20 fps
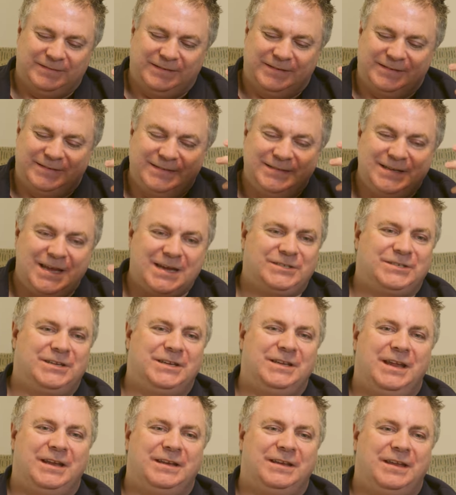this
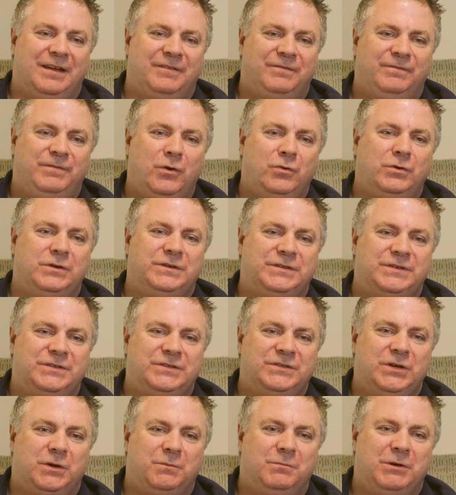section that, that focuses
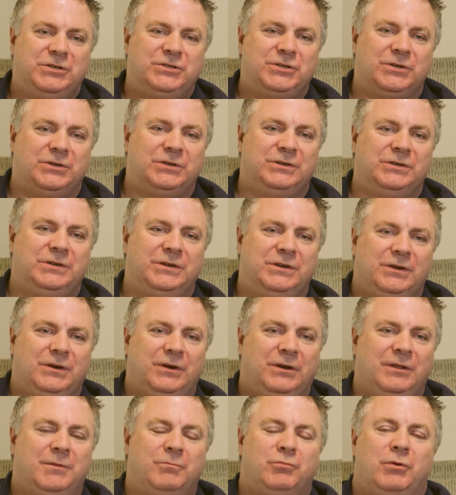so much on,
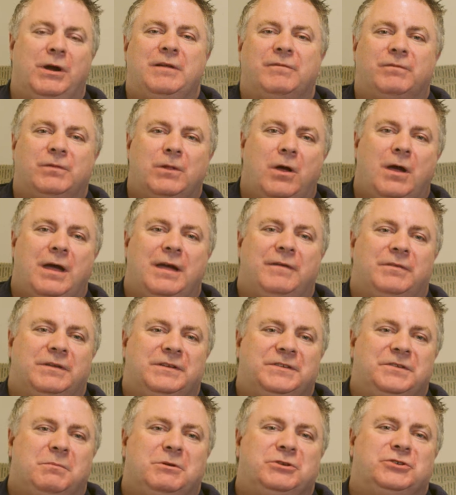on the bread of life
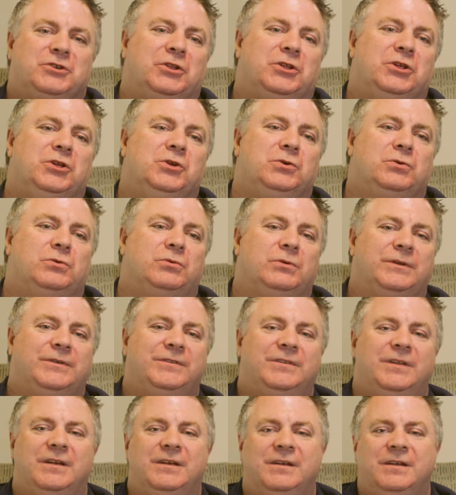and so much on the
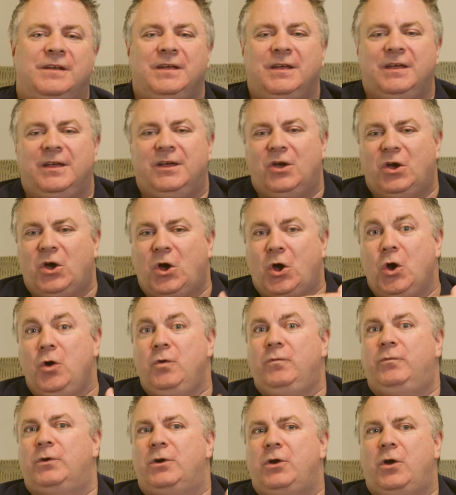Eucharist and
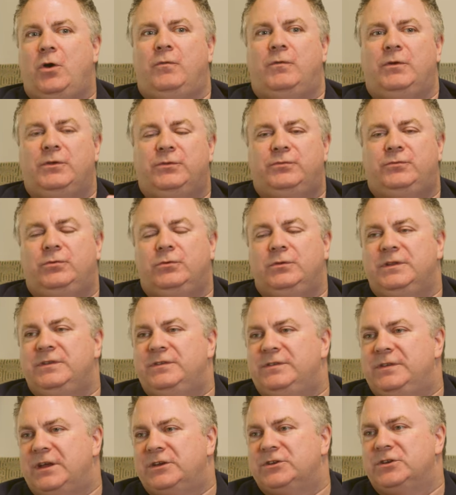over and over through
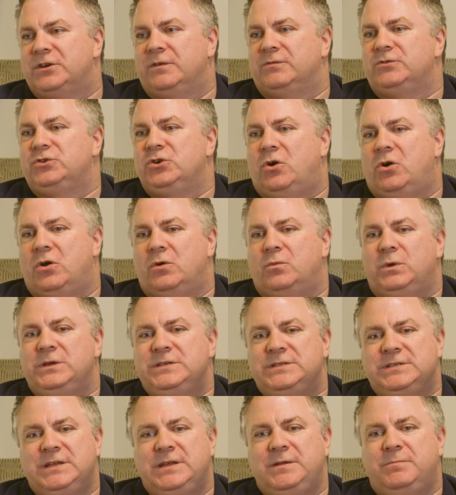this section of John, we
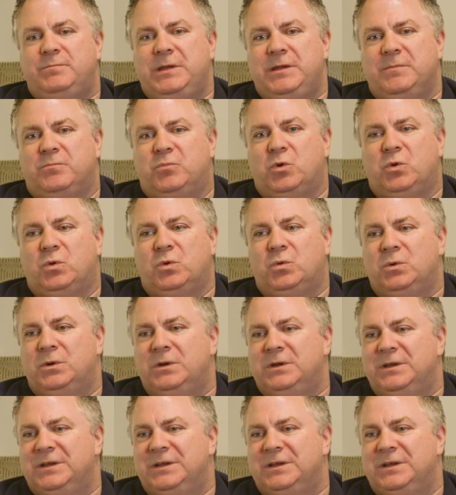see people